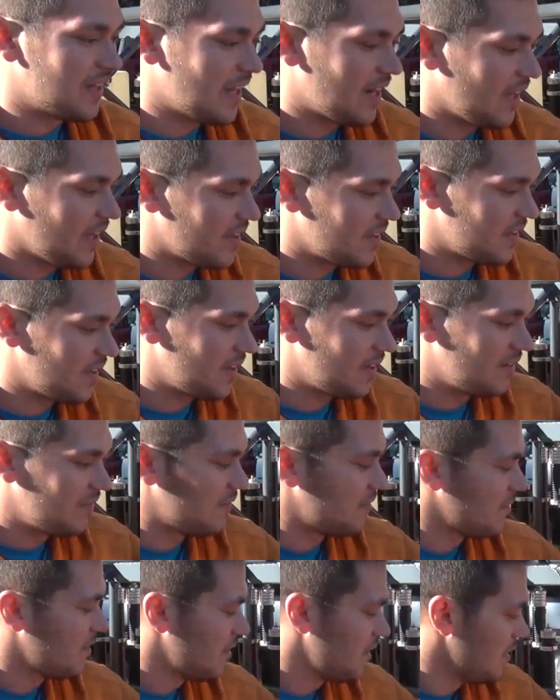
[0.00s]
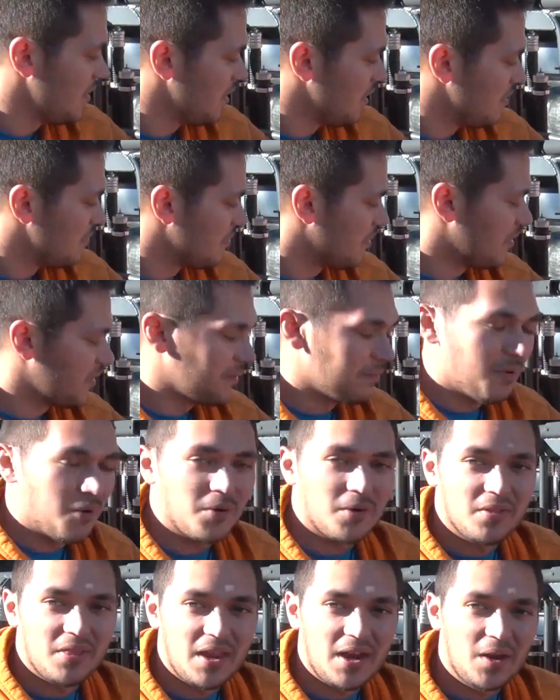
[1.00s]
that I could run the
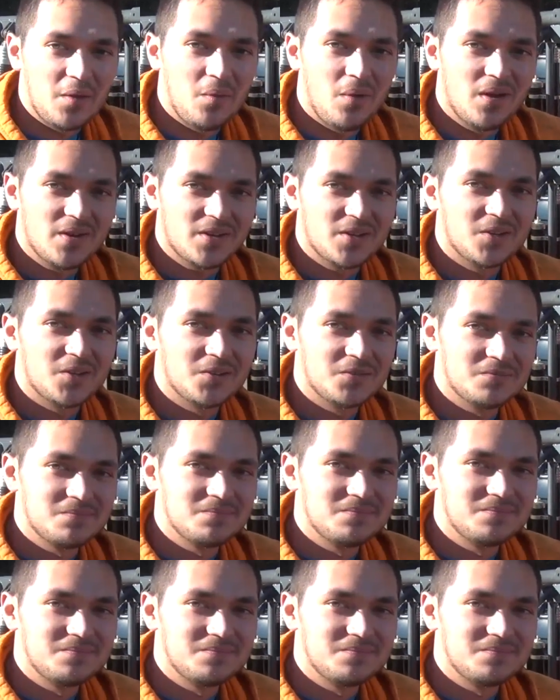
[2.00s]
motor that I want to.